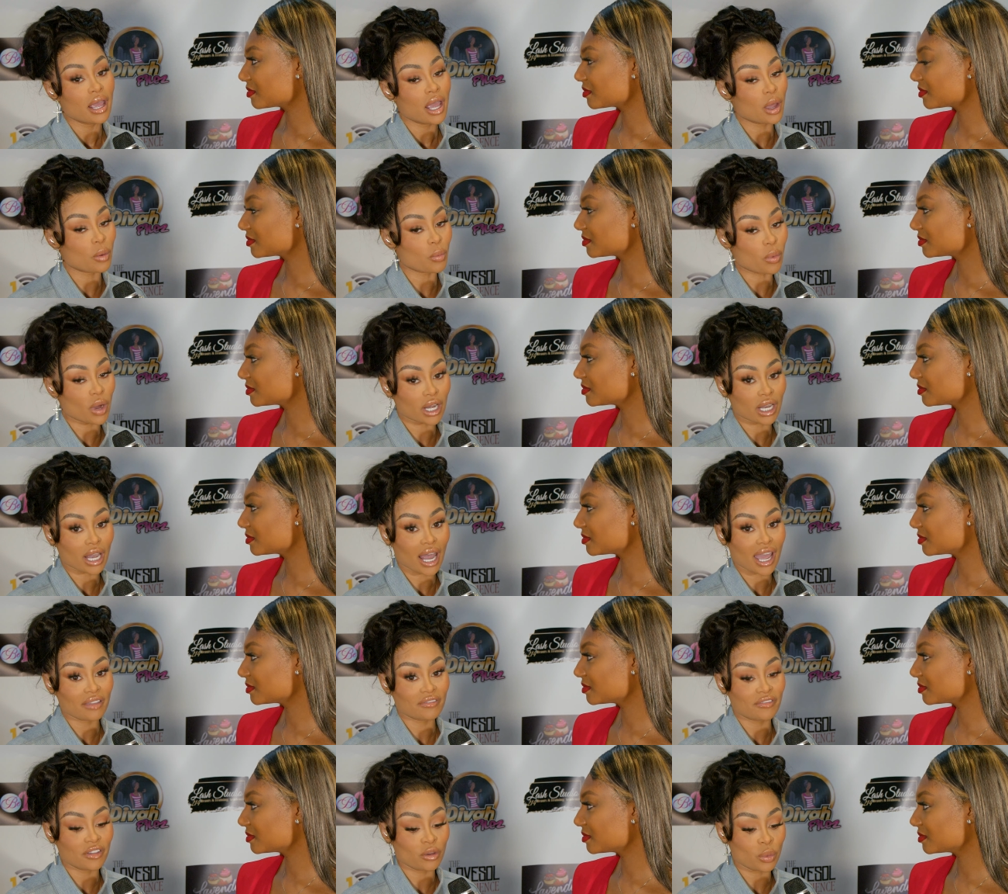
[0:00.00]
Speaker 1: and one
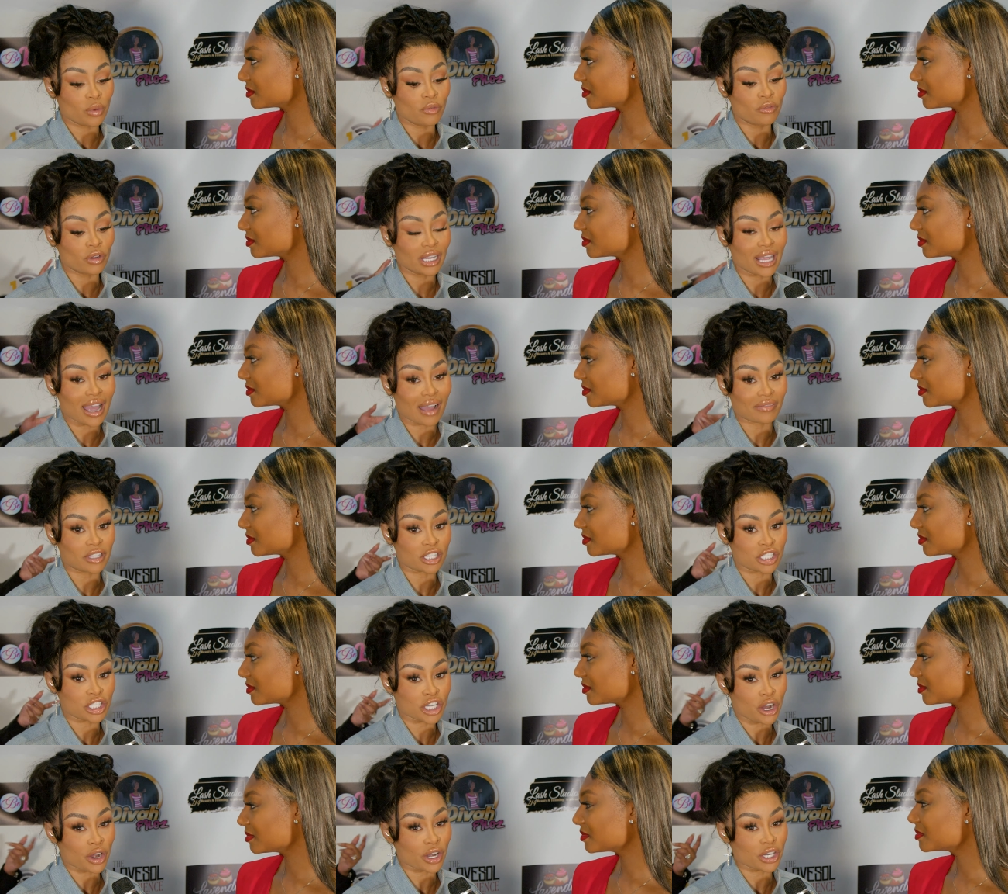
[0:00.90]
life, and we really have to
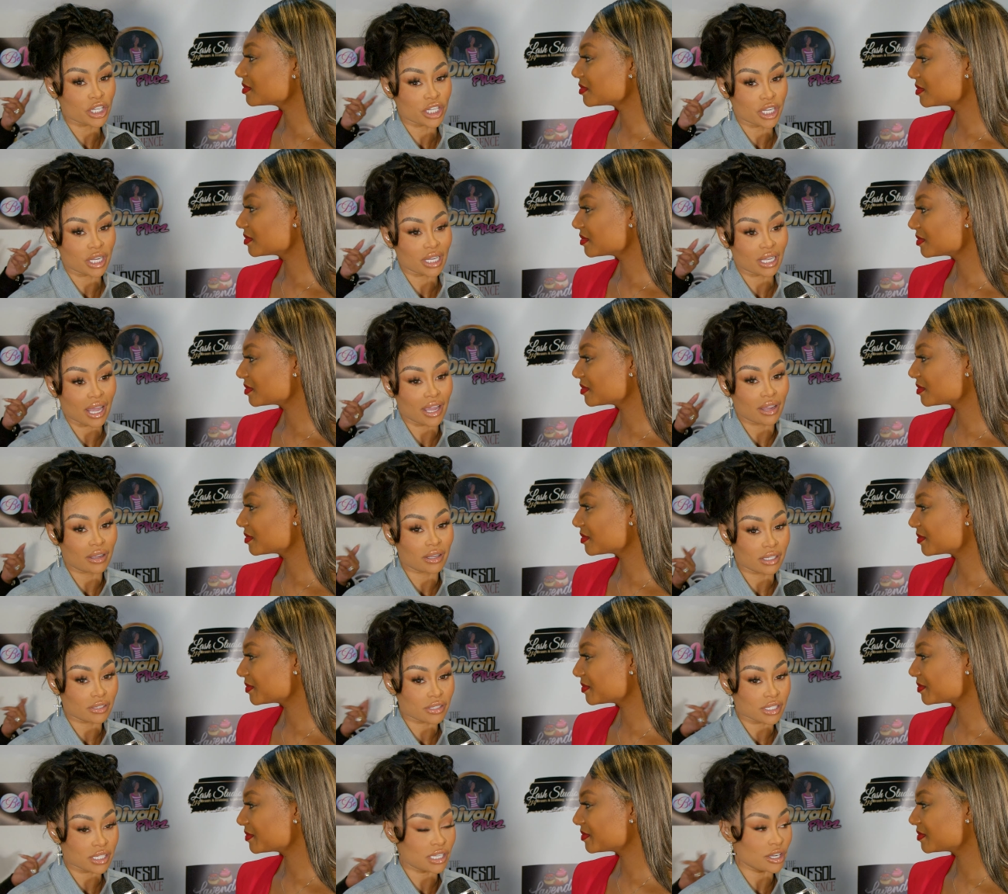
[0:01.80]
cherish it, like,
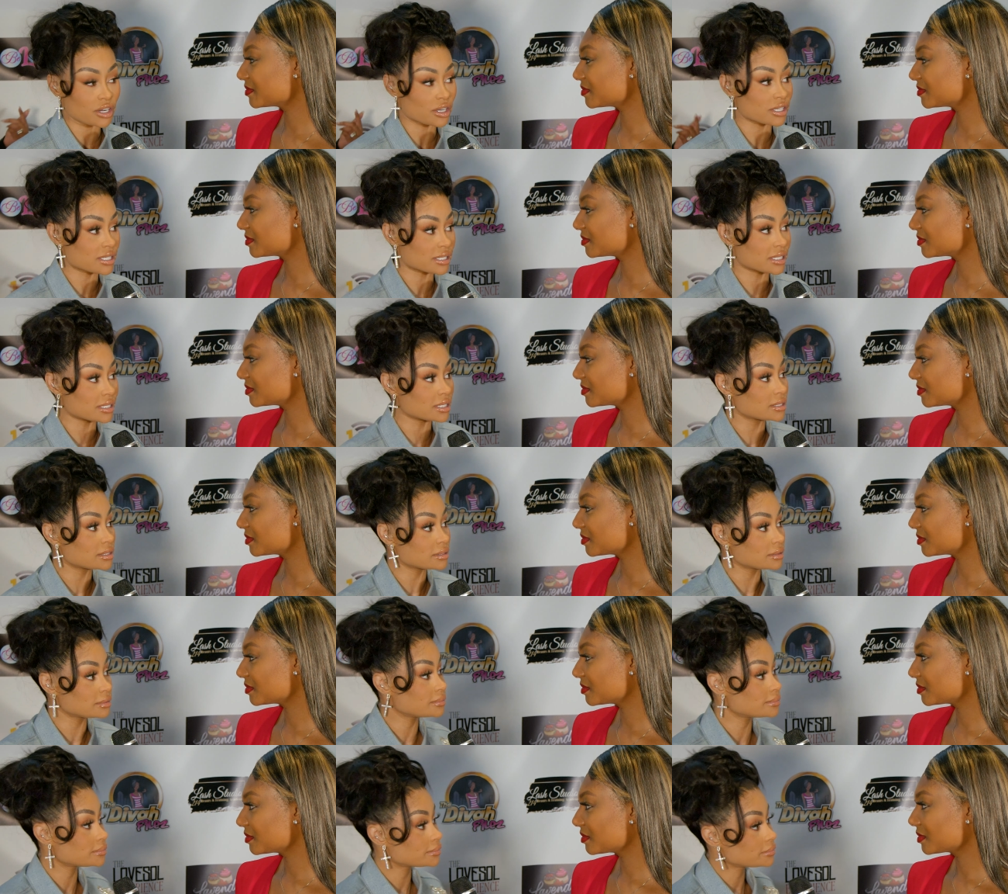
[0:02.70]
seriously.
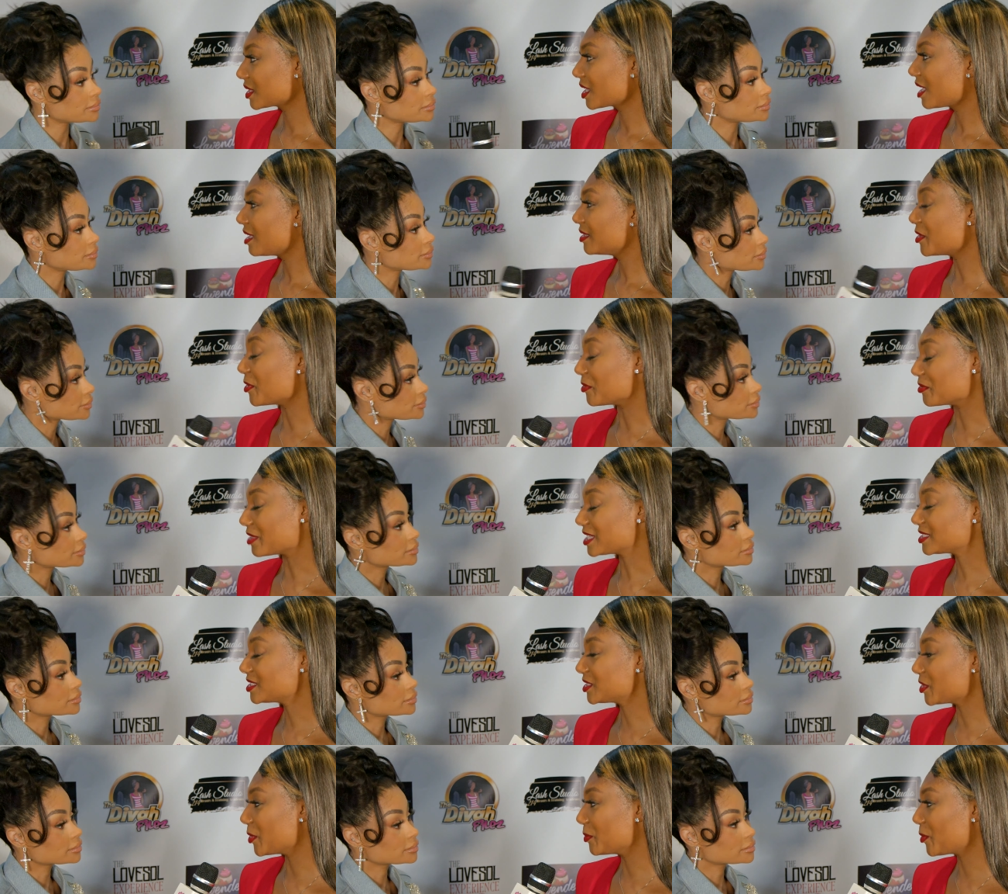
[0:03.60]
Speaker 2: No, that's so